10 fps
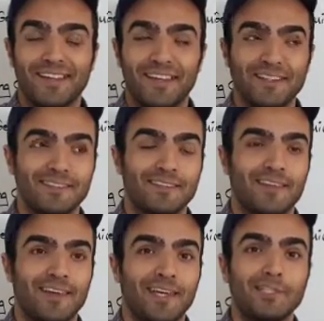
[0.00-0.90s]
it's
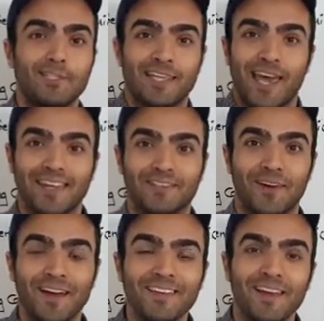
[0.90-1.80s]
insane,
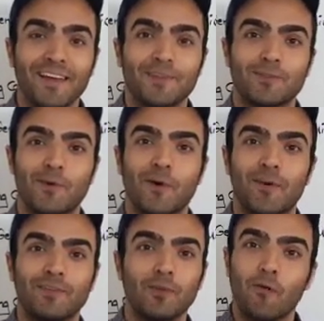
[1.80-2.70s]
right?
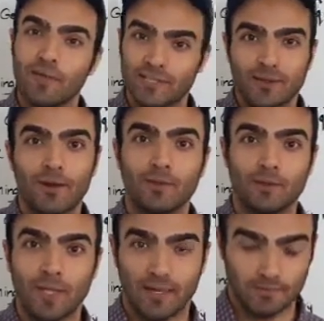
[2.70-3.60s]
So no one is gonna do
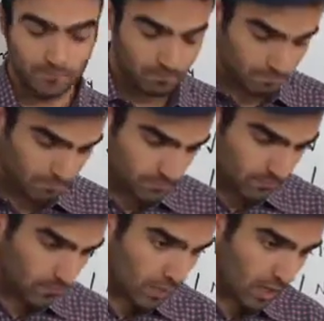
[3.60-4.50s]
that.
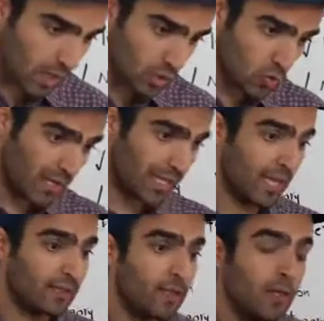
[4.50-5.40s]
So
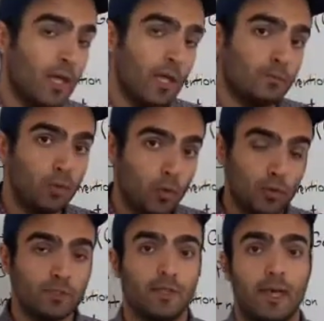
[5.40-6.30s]
again,
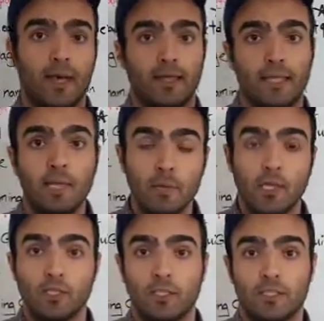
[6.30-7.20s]
put an
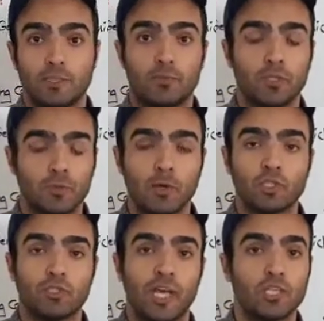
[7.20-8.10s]
image that is pretty
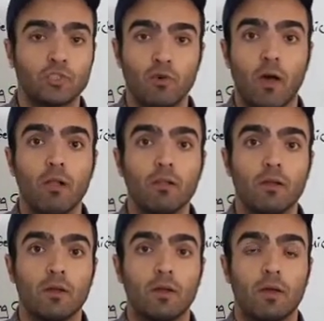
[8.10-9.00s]
much natural,
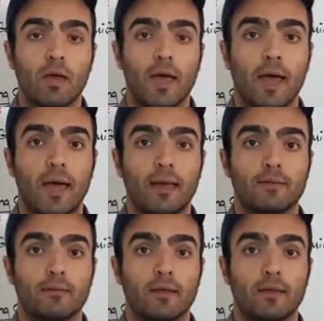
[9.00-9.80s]
and